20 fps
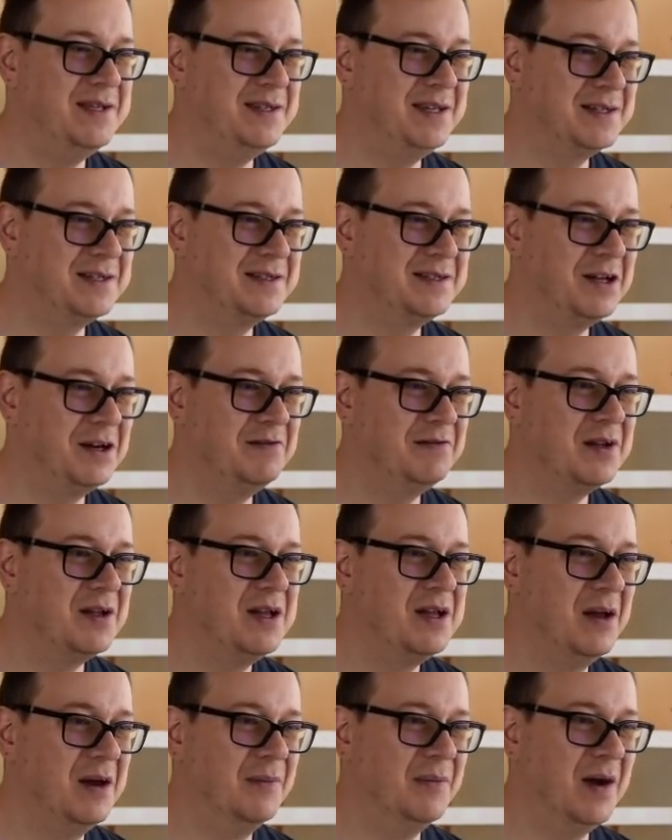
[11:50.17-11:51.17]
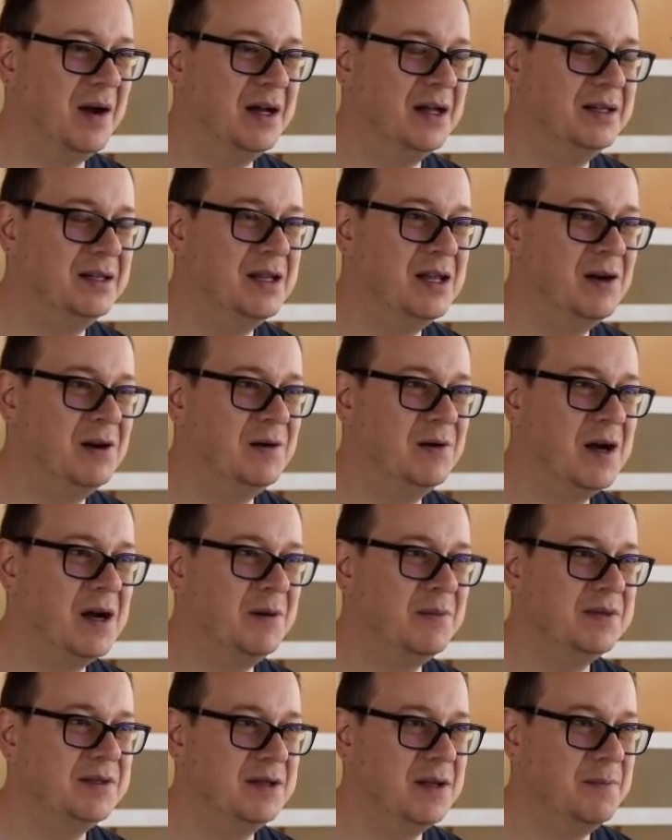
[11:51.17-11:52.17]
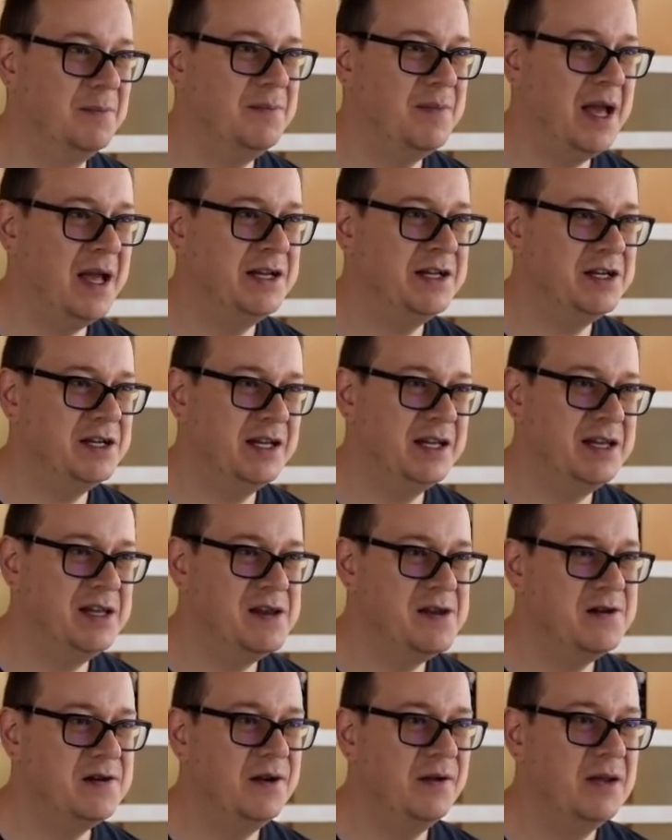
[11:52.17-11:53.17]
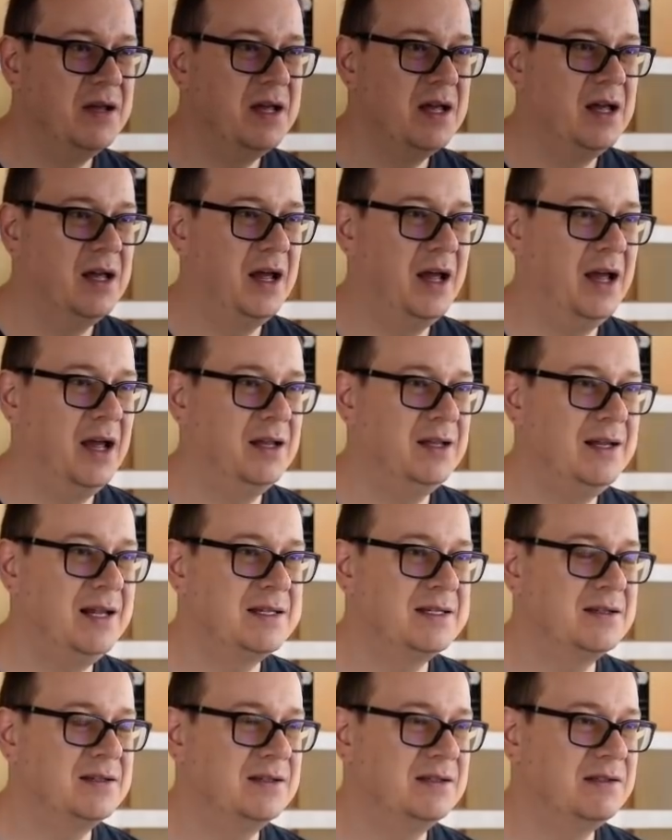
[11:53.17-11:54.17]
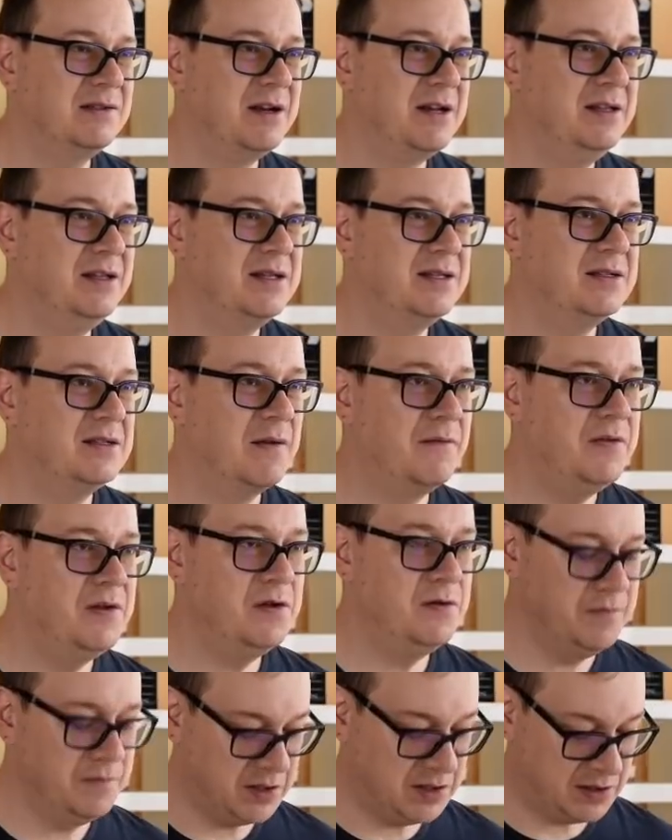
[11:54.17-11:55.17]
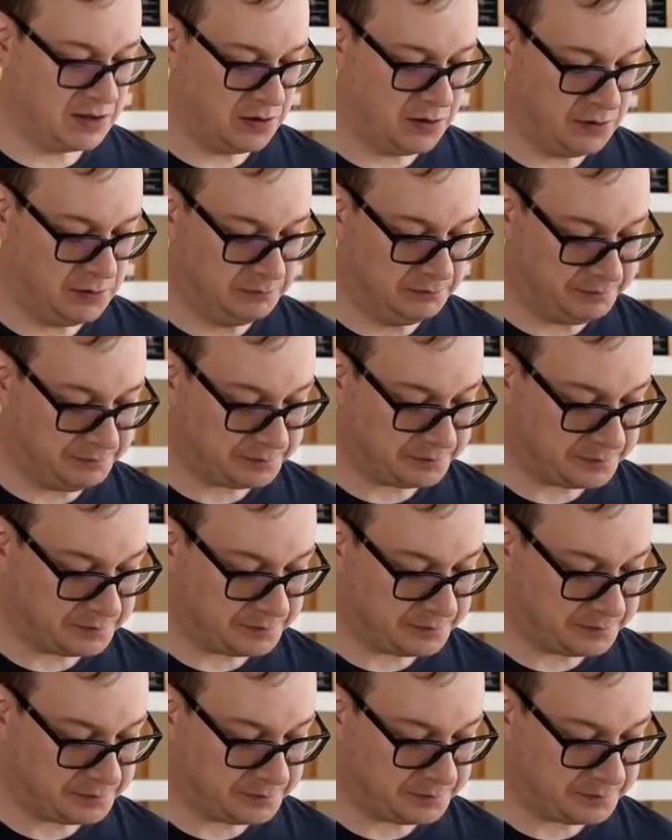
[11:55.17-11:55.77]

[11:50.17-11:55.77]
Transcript: basic stuff but now comes the magic here and let's constrain this subview so